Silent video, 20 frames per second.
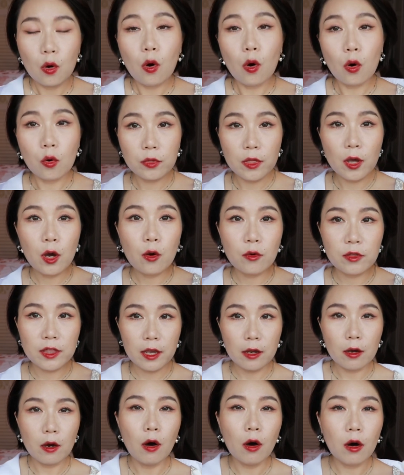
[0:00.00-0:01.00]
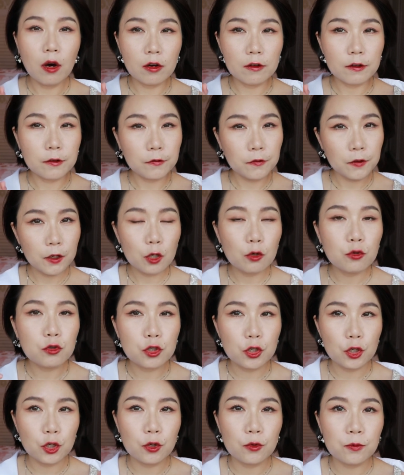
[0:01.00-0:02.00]
Although there are few
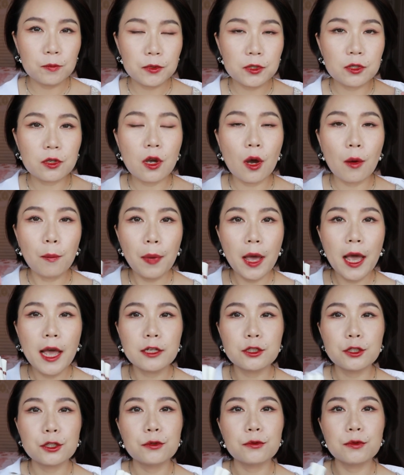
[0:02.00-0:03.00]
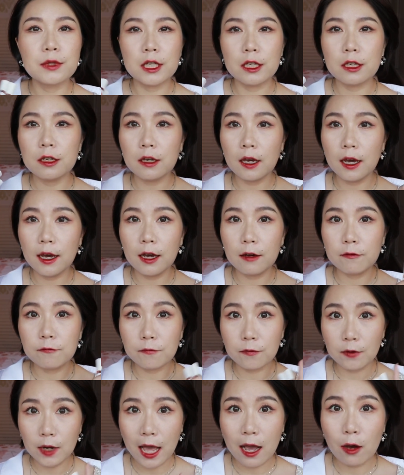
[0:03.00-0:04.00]
dupes compared to the
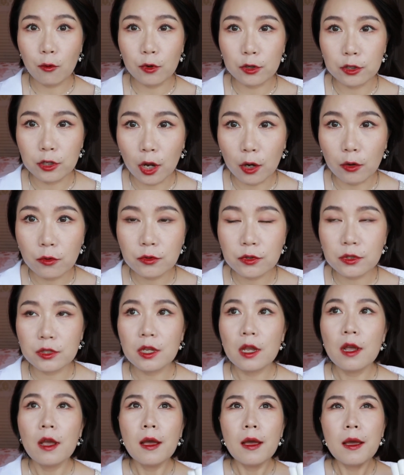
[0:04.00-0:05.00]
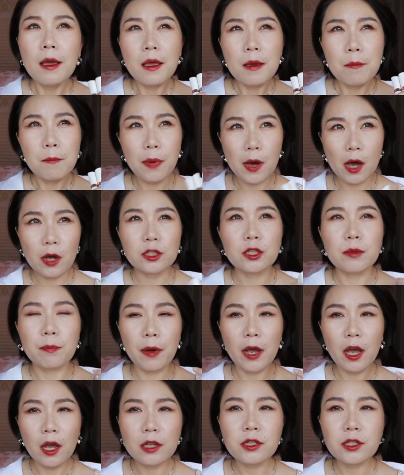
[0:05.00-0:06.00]
Flower Nose, but
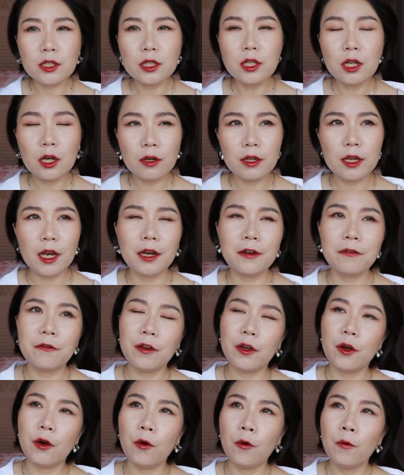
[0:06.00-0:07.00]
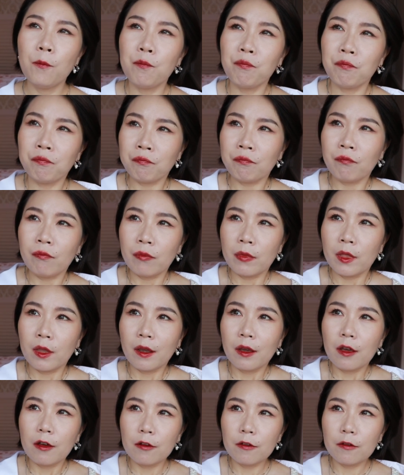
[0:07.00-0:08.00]
personally I feel
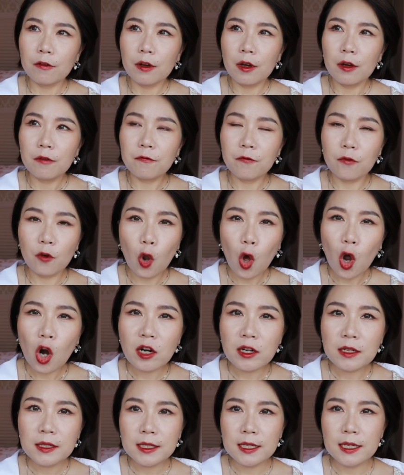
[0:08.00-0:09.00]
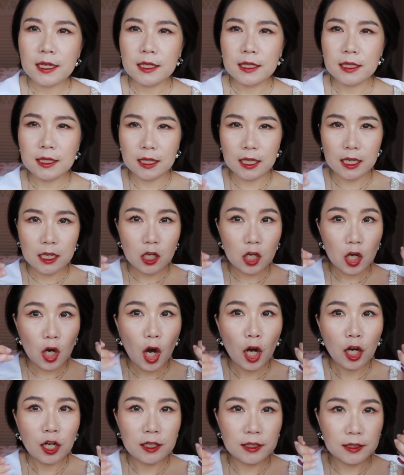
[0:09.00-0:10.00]
Florasis, the
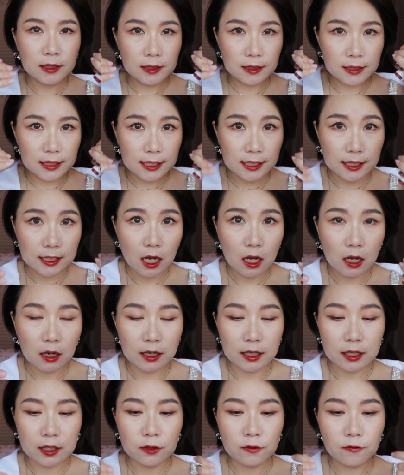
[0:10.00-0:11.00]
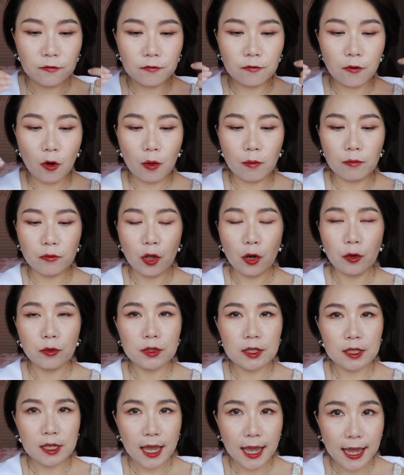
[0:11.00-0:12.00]
color designs from
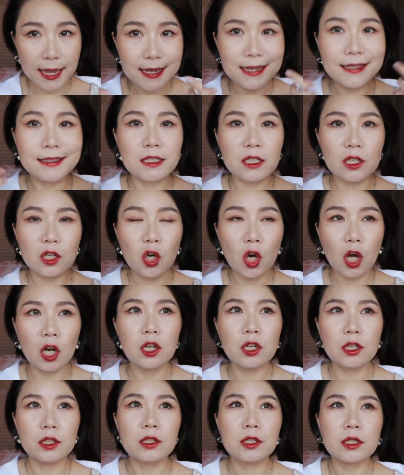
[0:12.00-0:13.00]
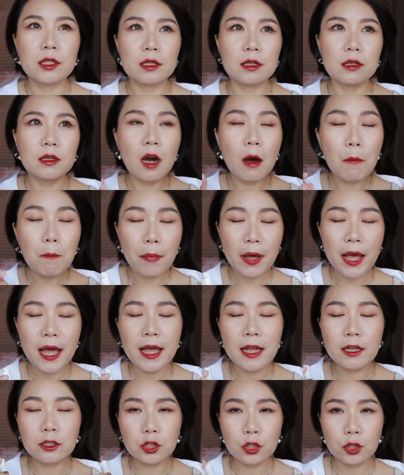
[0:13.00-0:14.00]
those eight colors
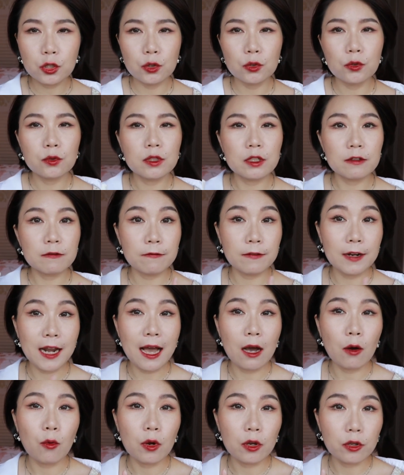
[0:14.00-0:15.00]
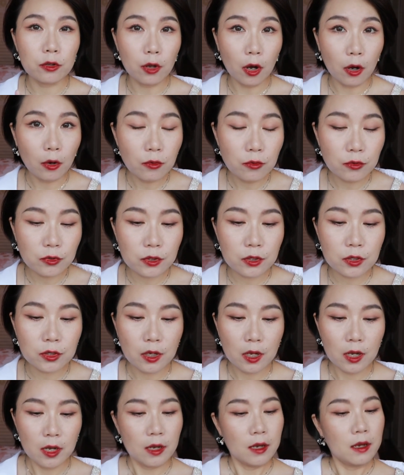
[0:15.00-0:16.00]
compared to the Flower Nose,